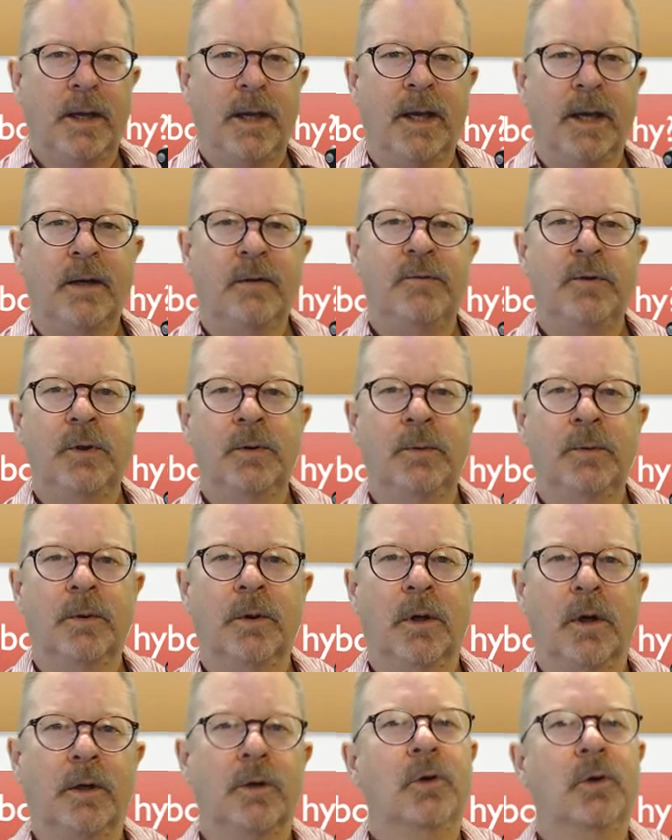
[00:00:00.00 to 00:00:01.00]
And if
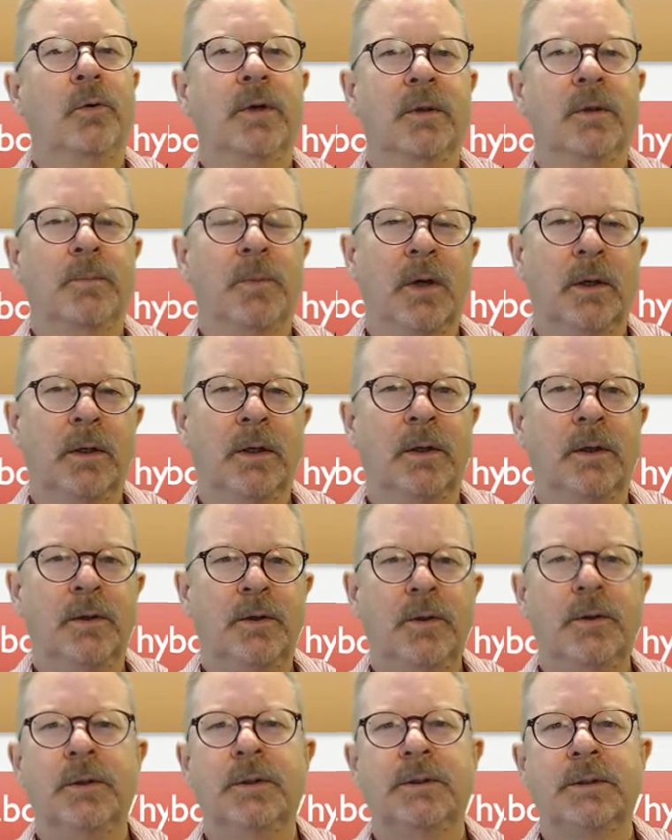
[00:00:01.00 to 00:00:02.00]
you are going to market,
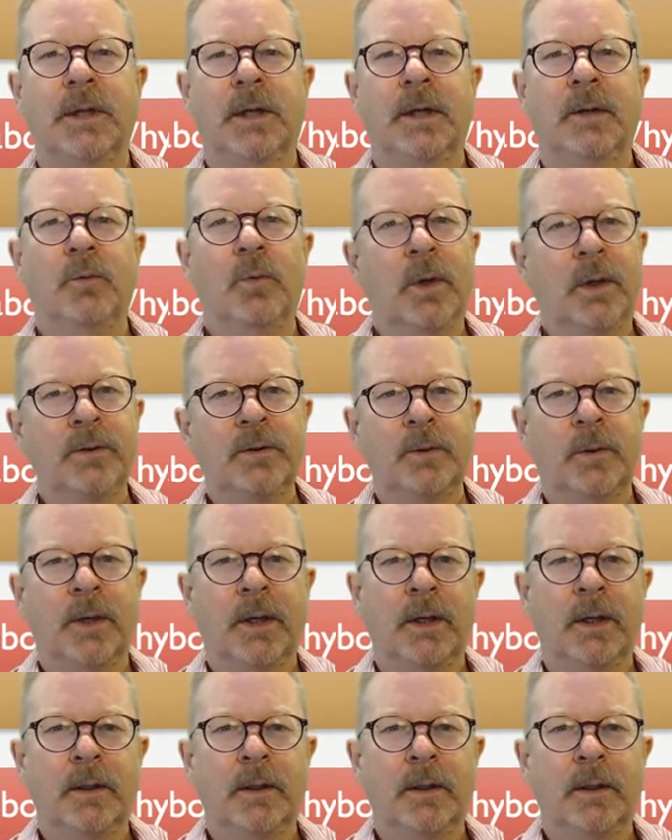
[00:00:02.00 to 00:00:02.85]
you can say, well,